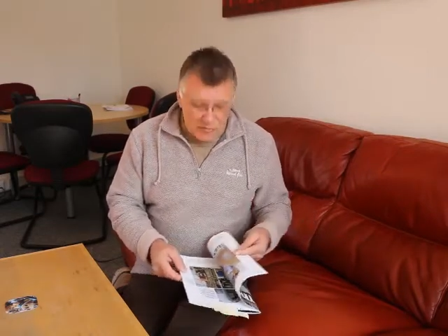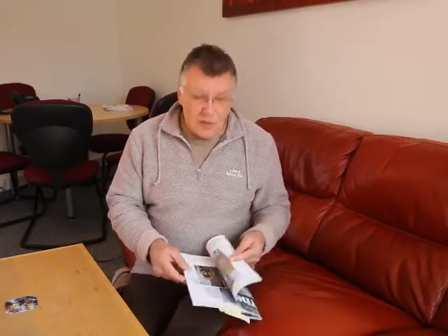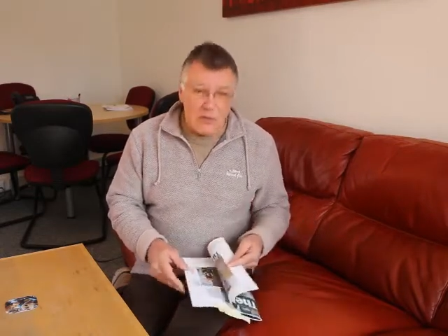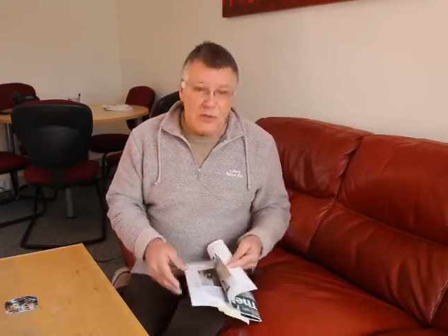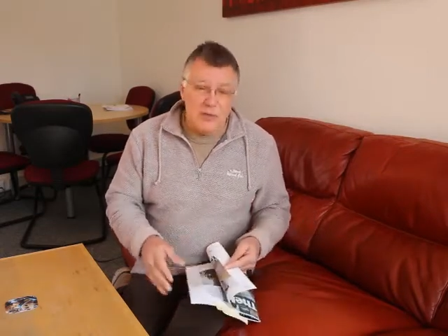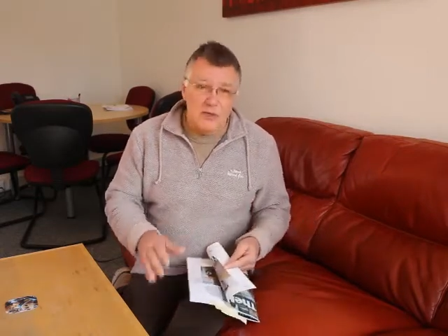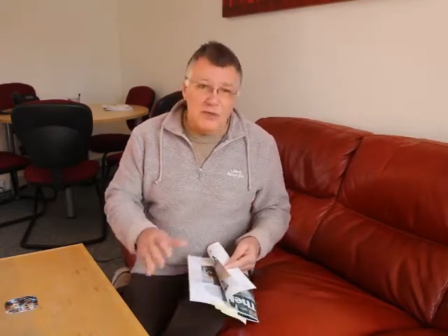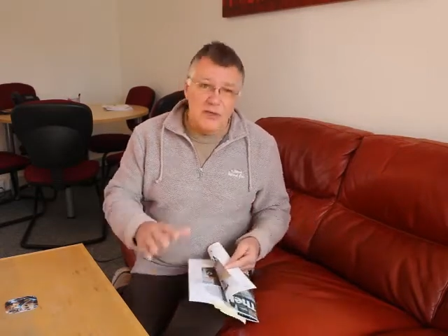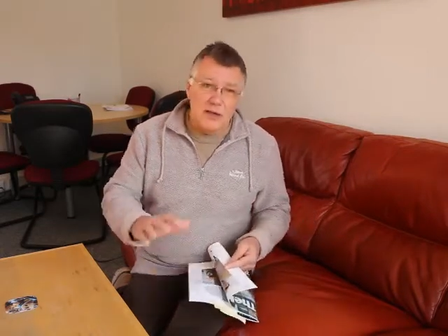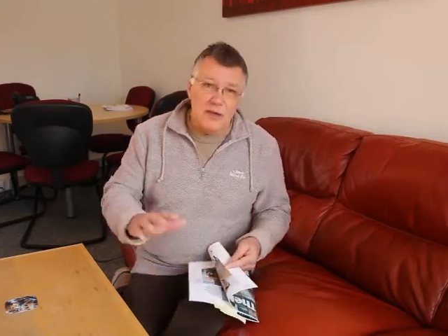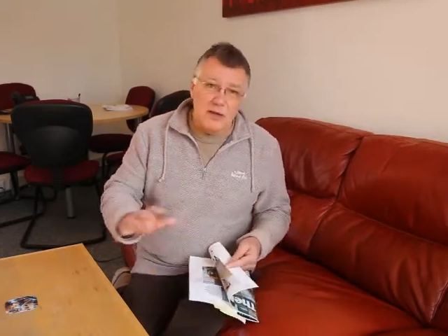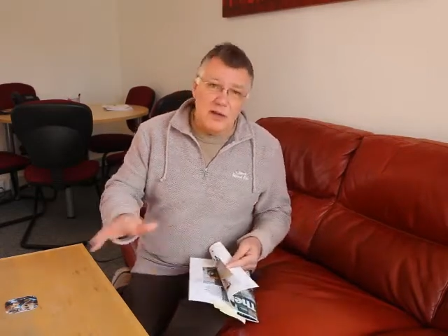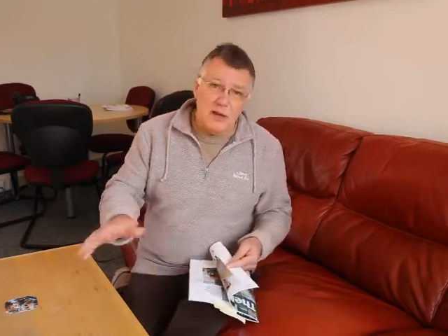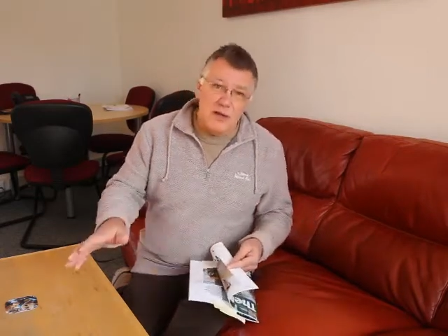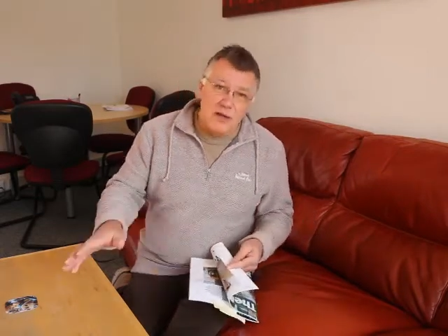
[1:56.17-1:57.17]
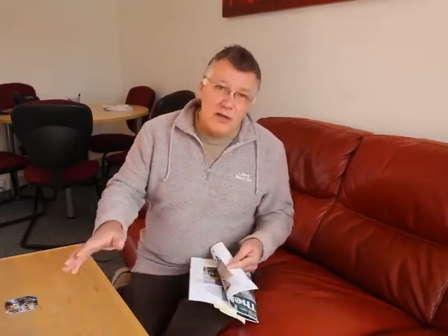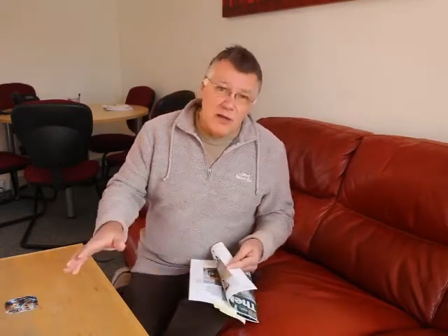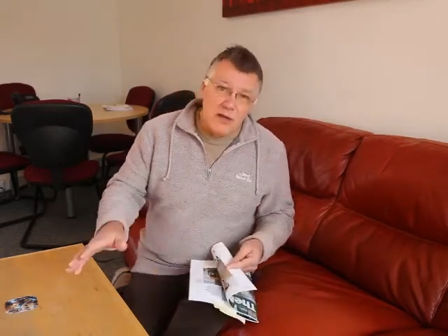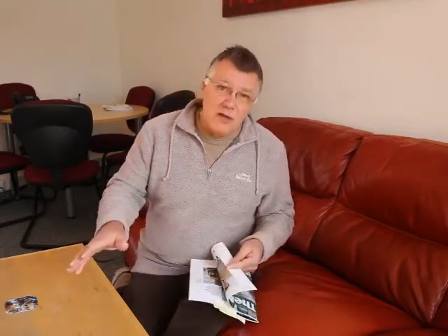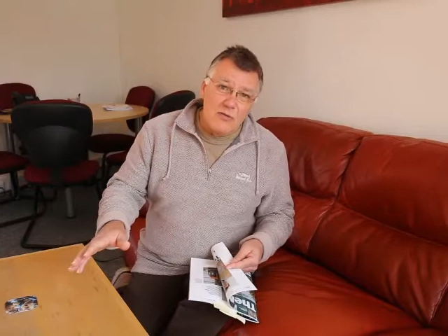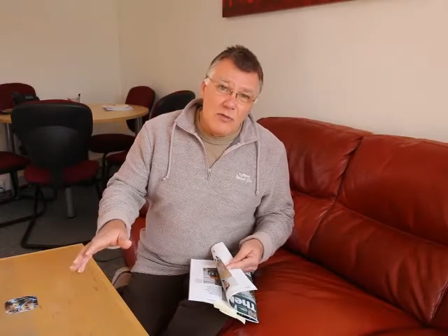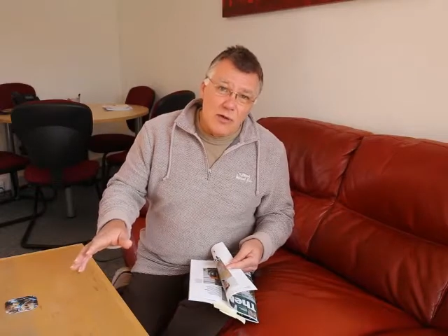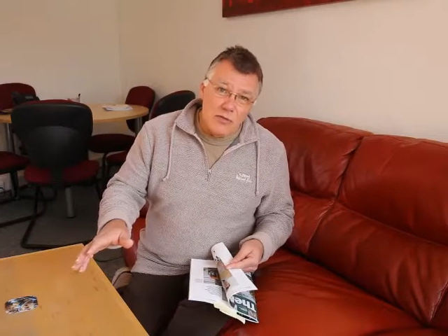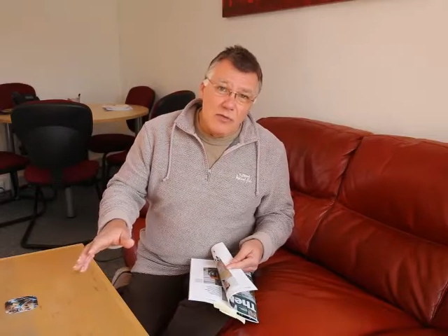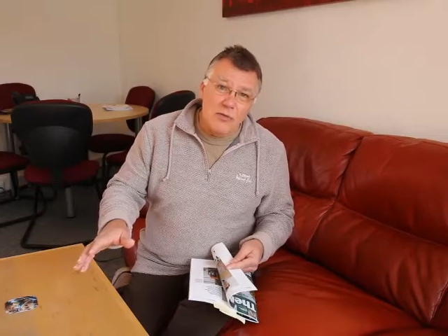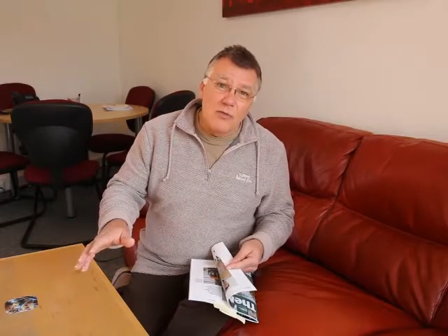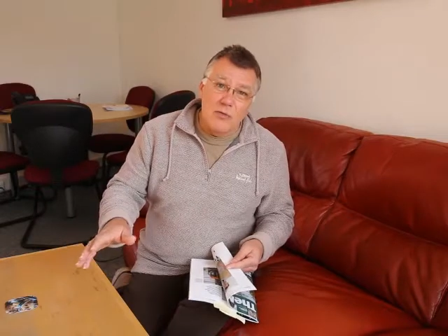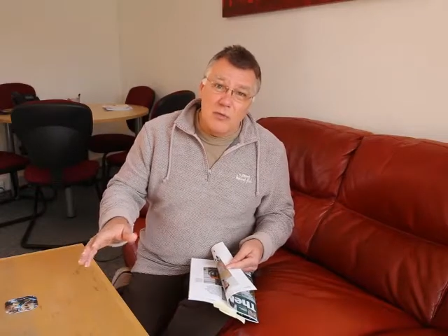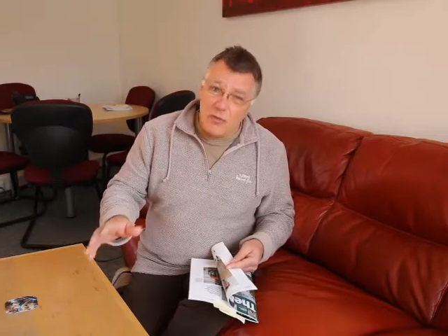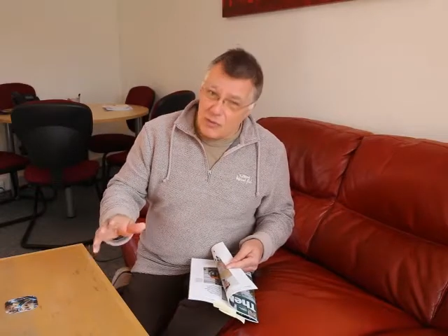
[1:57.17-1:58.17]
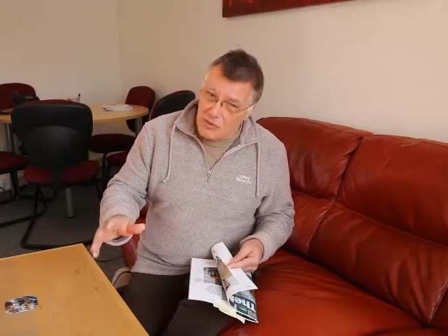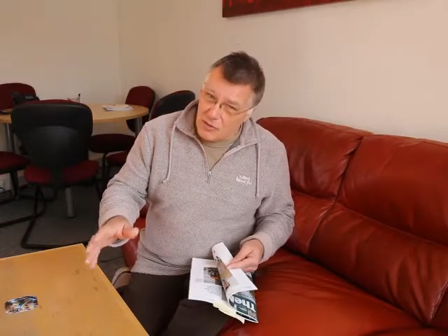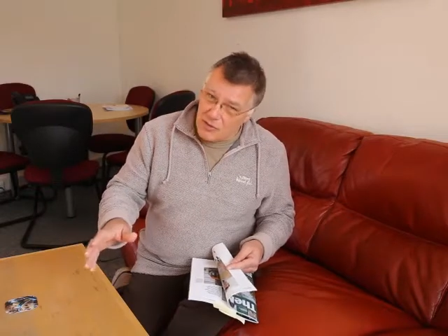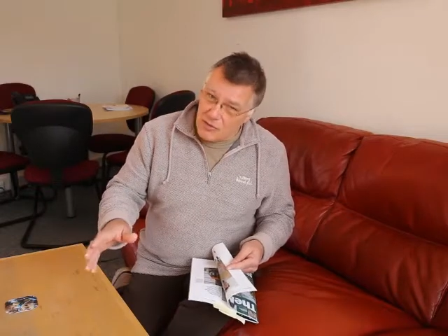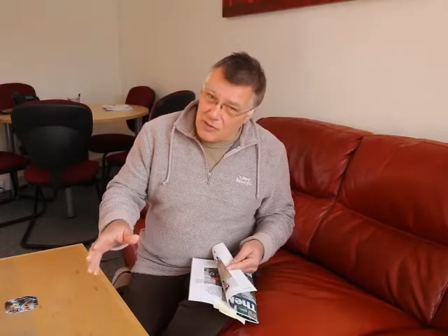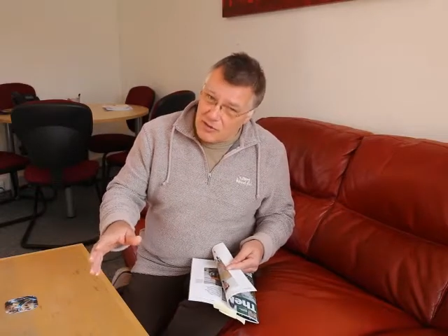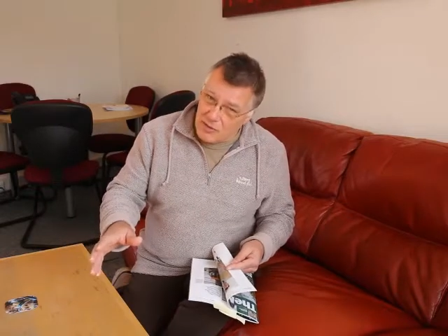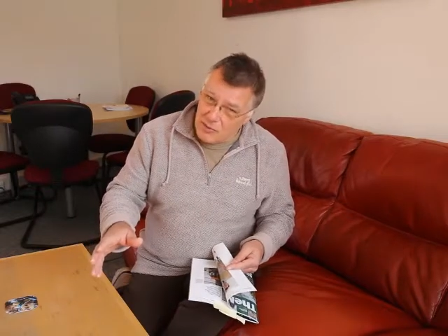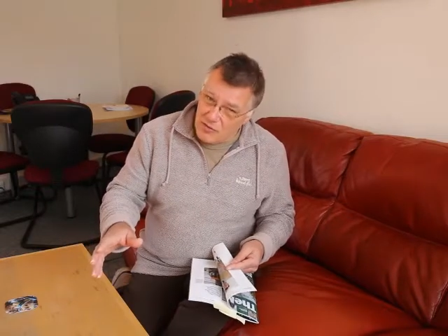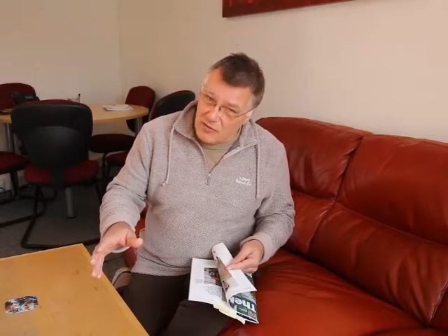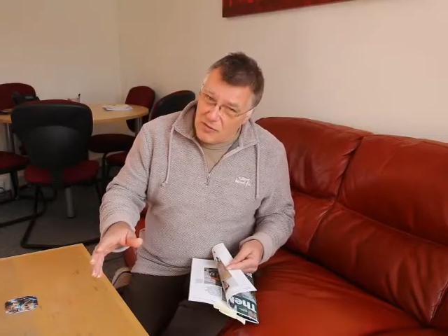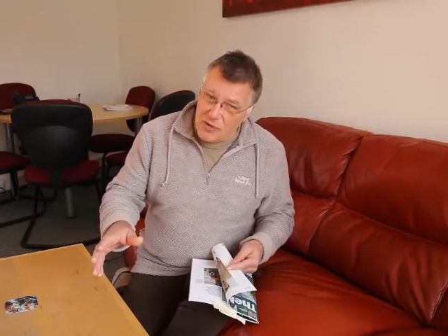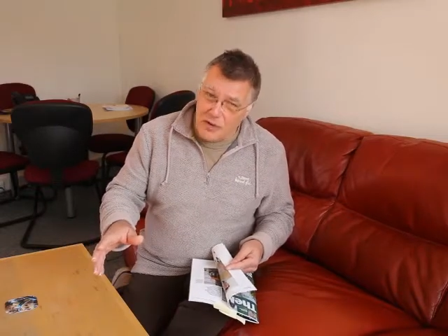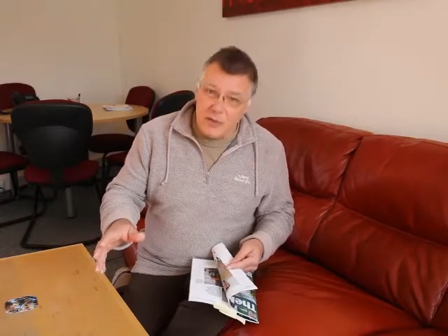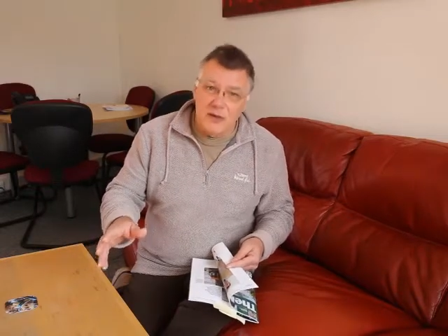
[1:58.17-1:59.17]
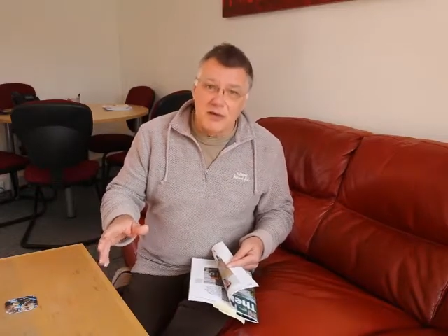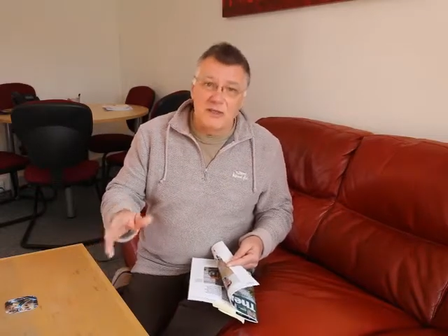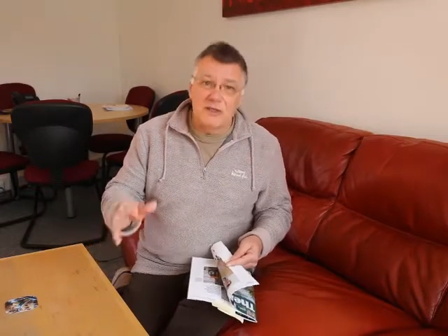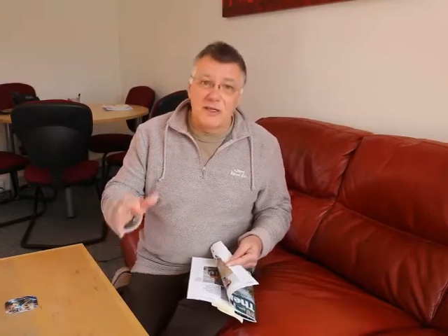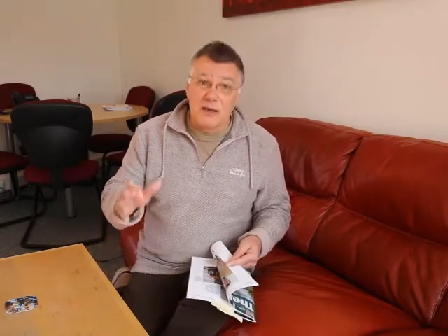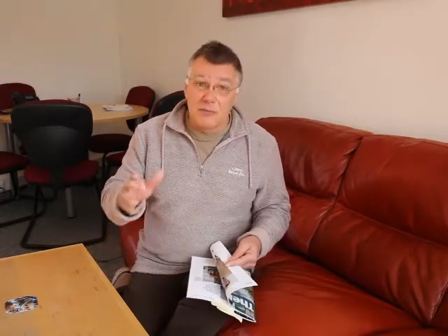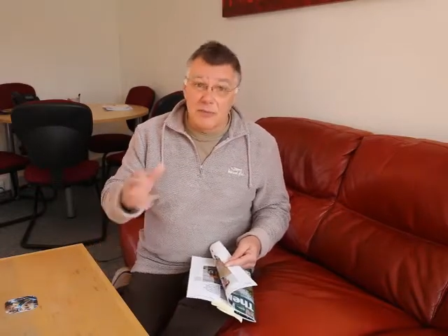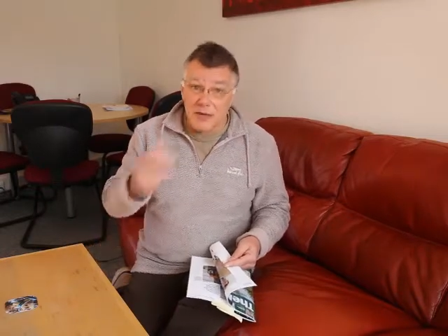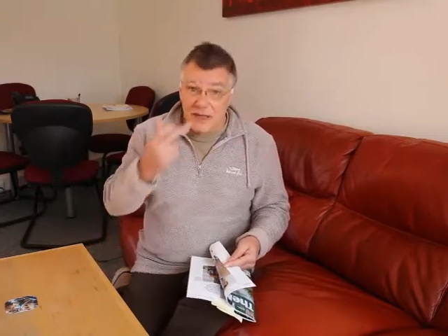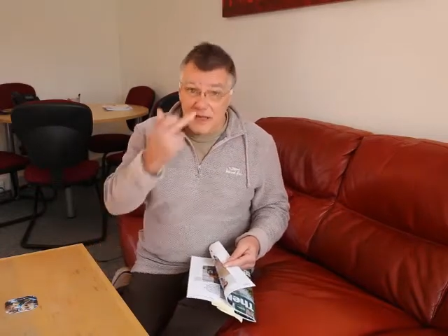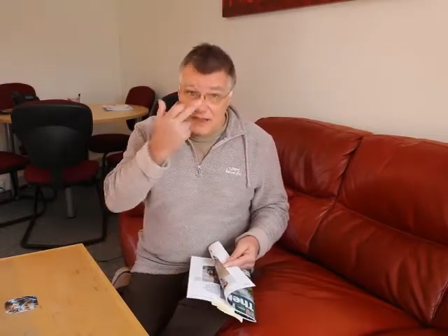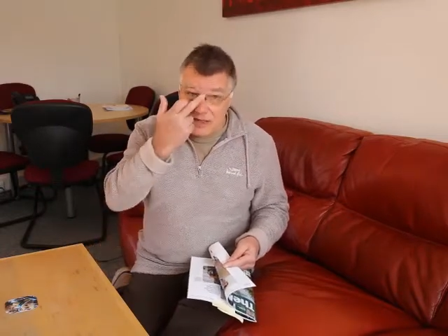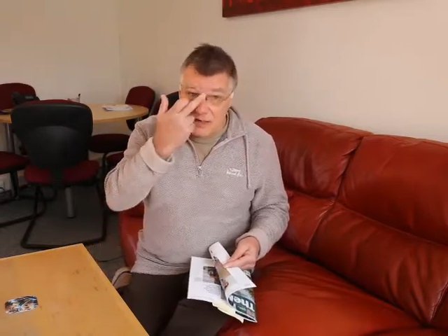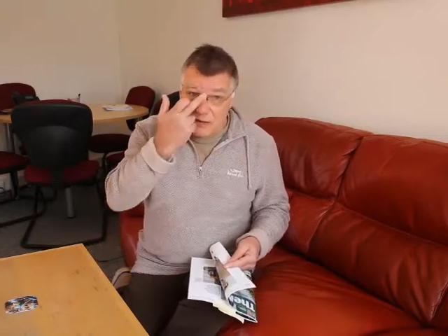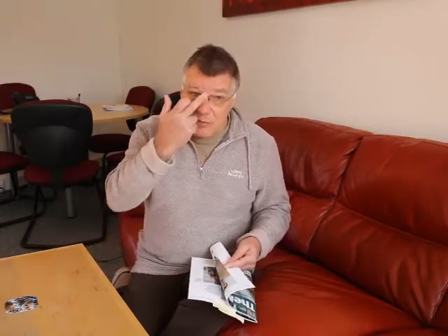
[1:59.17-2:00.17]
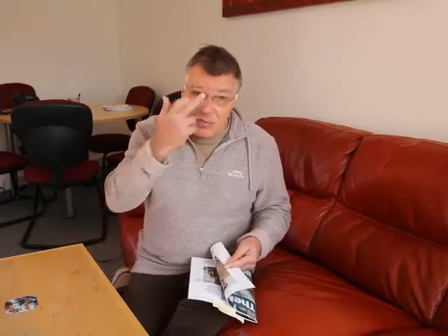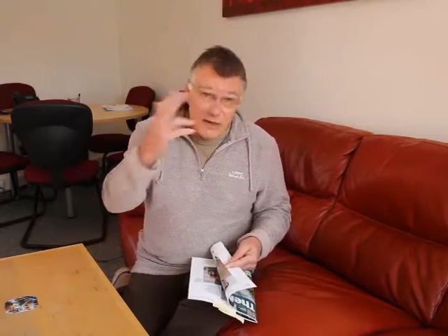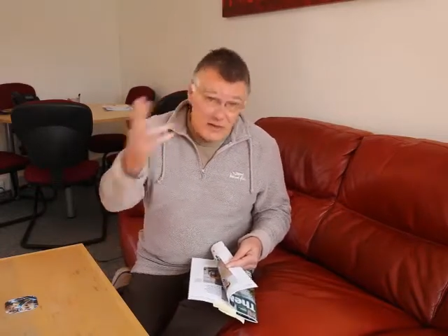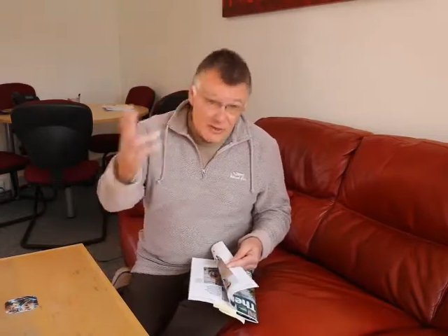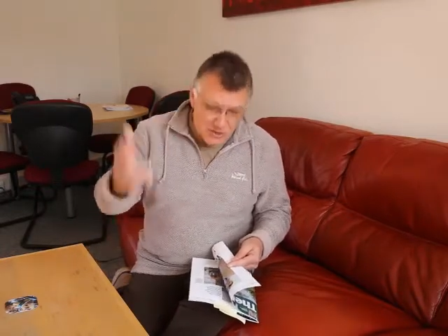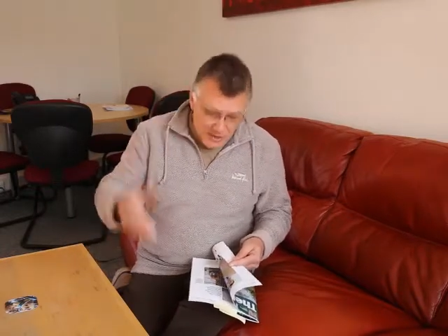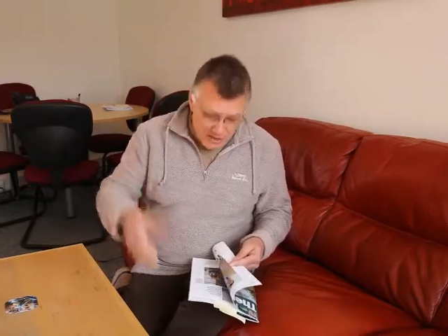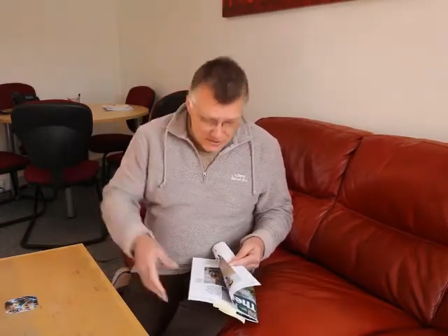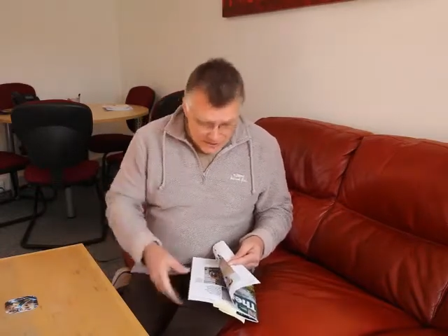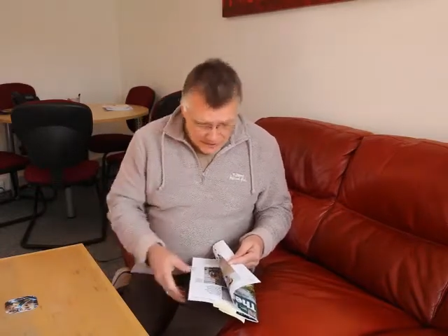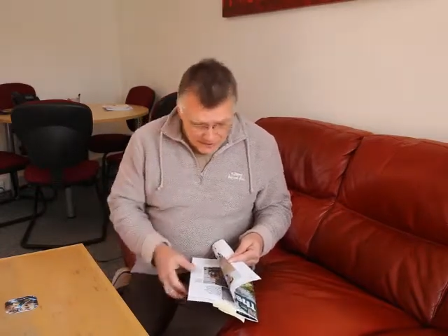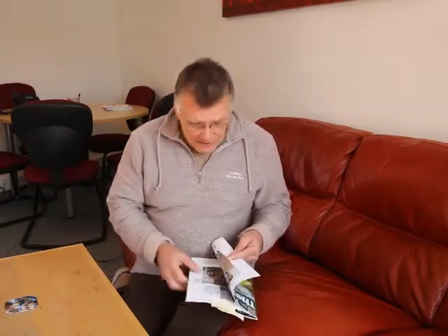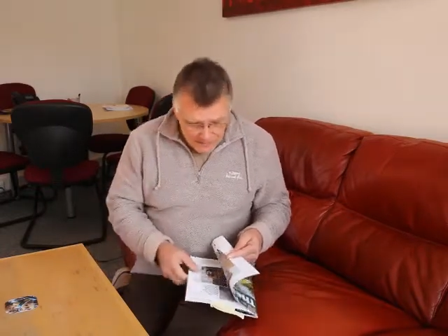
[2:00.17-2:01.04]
Not that there was anything wrong with what we were doing before, you understand, but it is a complete change.